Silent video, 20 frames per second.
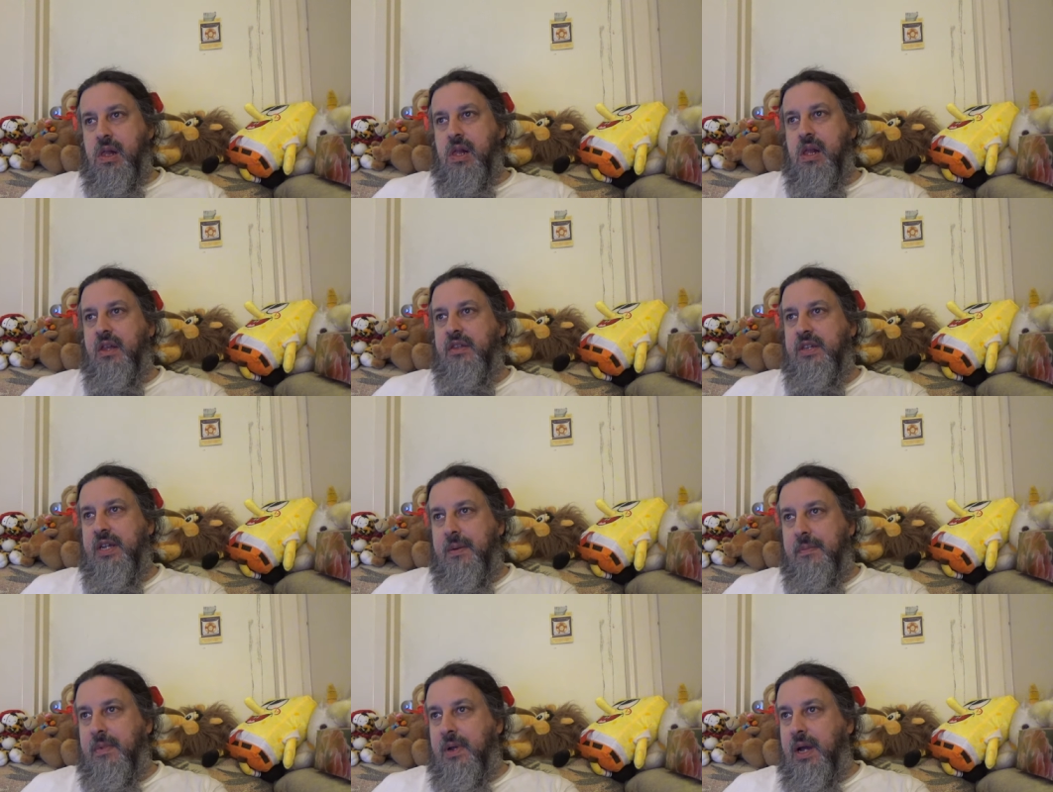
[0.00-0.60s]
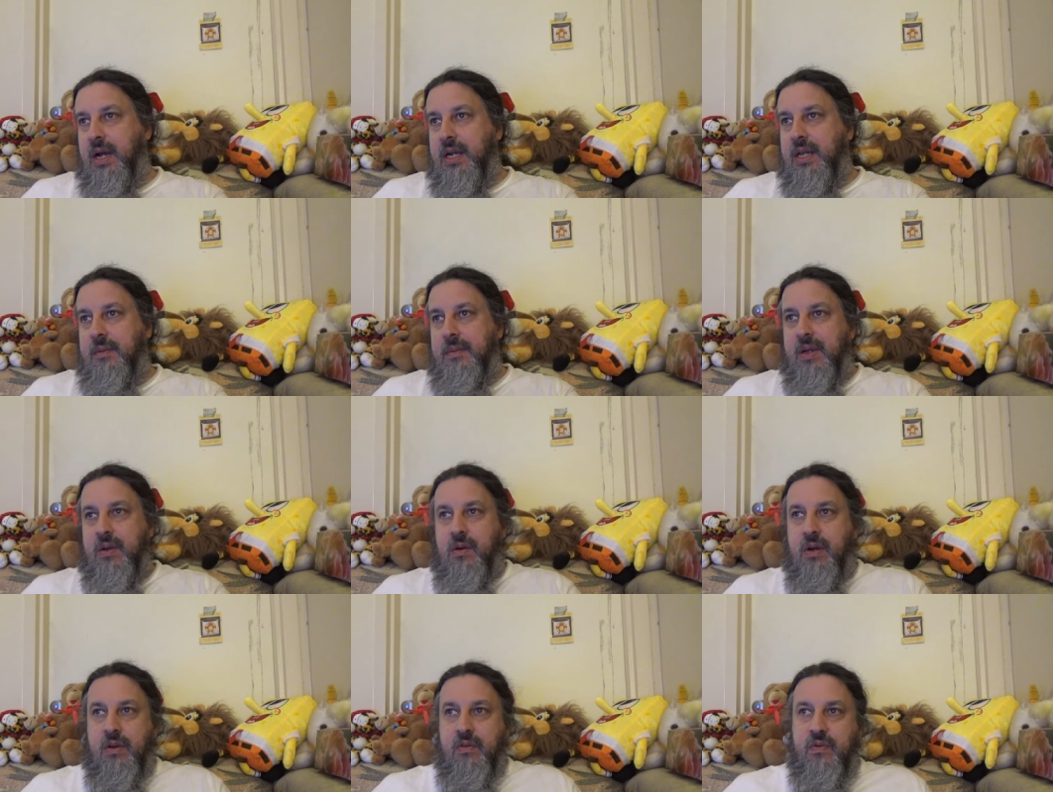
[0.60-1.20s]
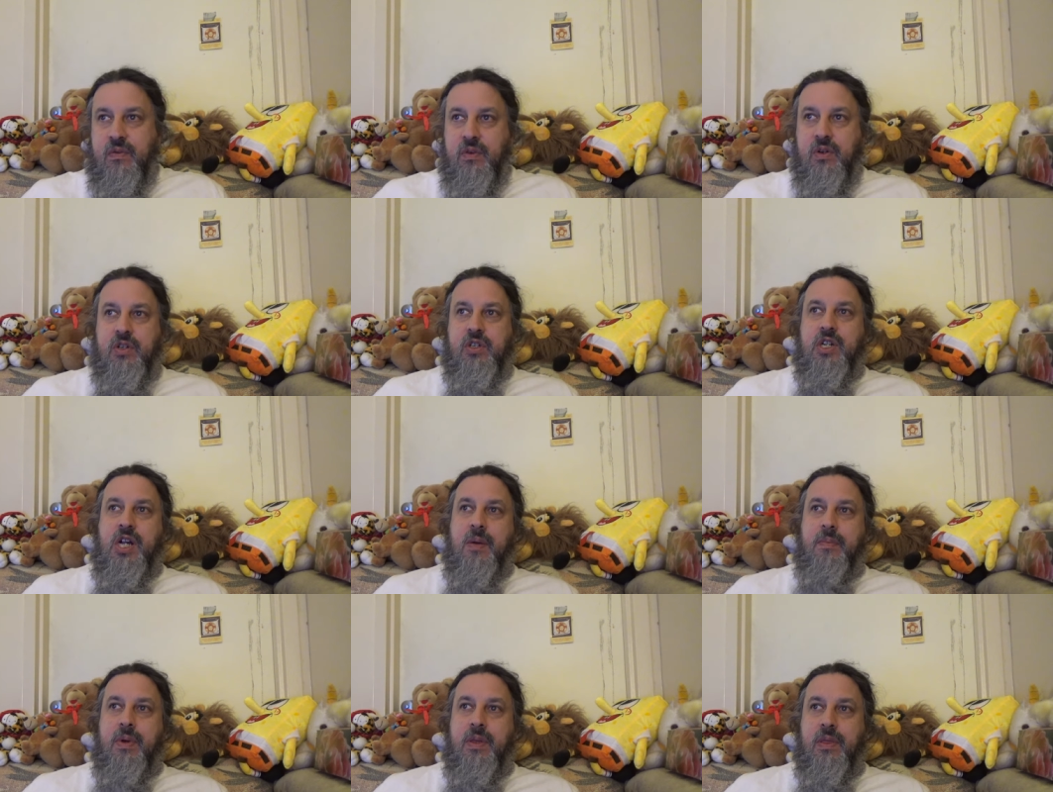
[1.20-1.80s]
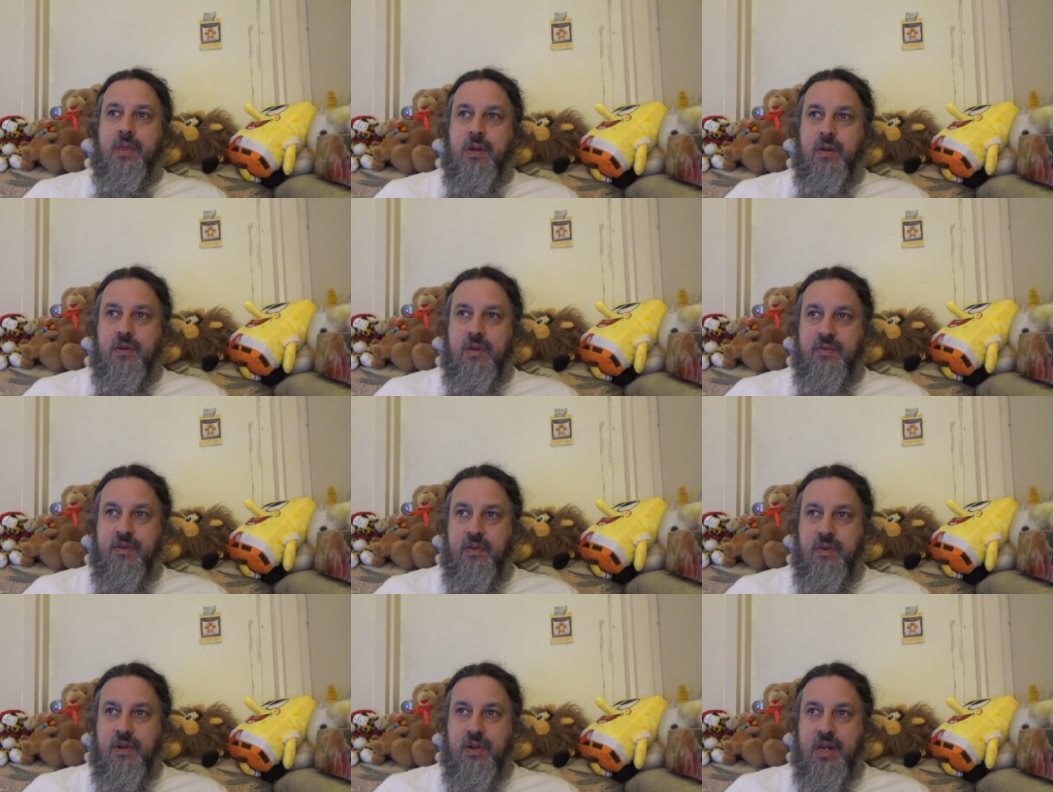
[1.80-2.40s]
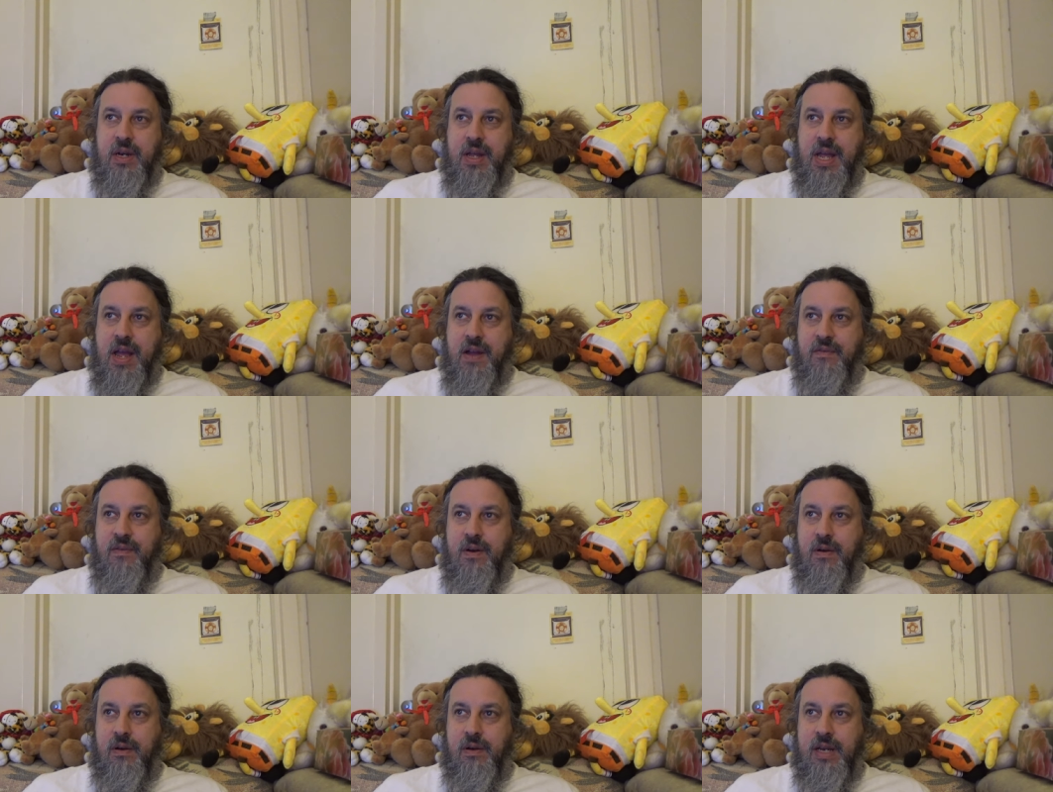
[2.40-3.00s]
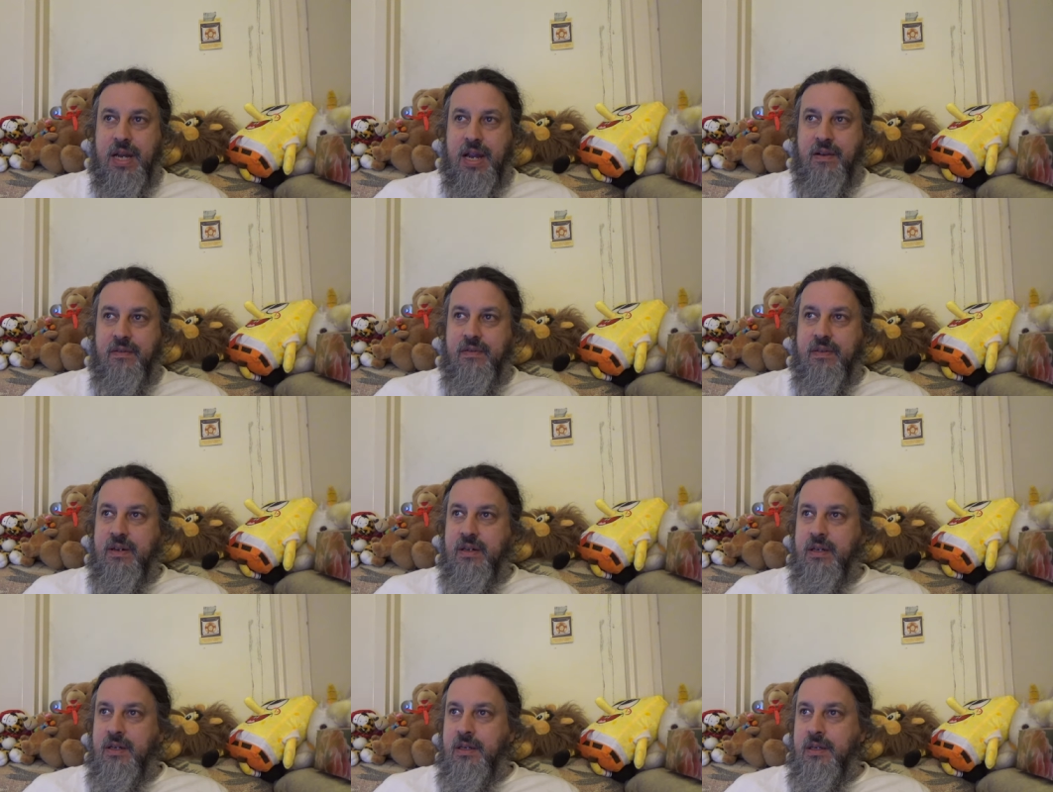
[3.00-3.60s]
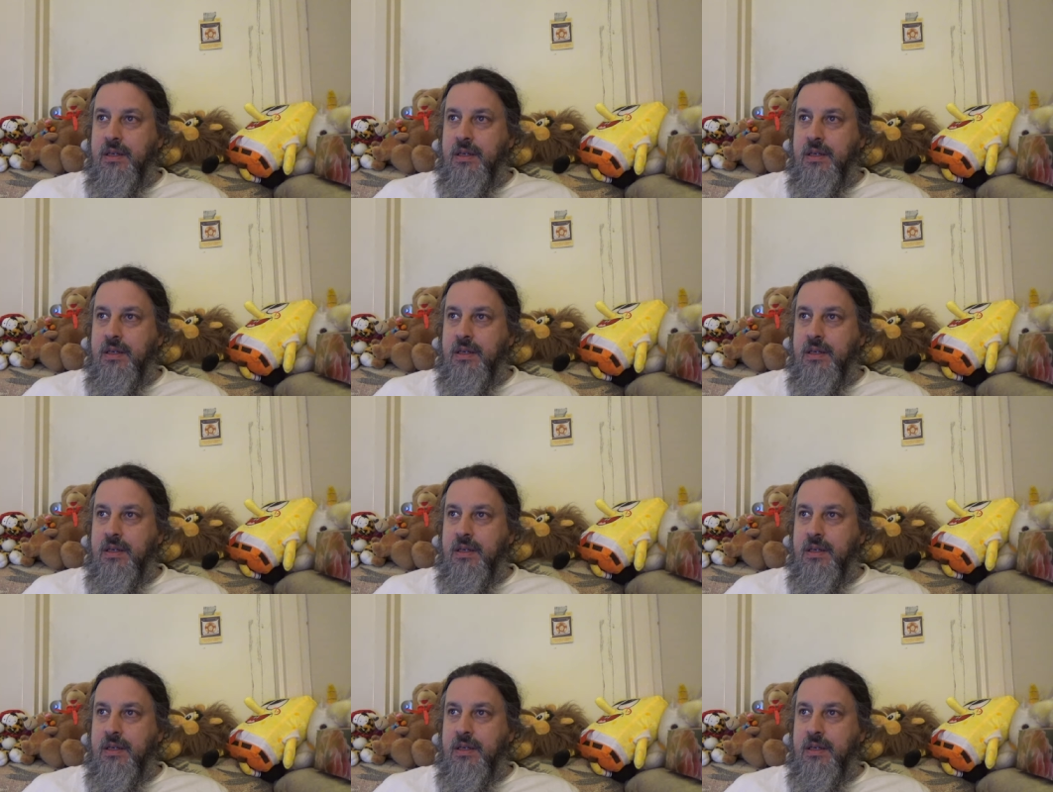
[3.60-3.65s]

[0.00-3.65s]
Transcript: I said I'm not going to be going food shopping though, even though I've got a half hour left.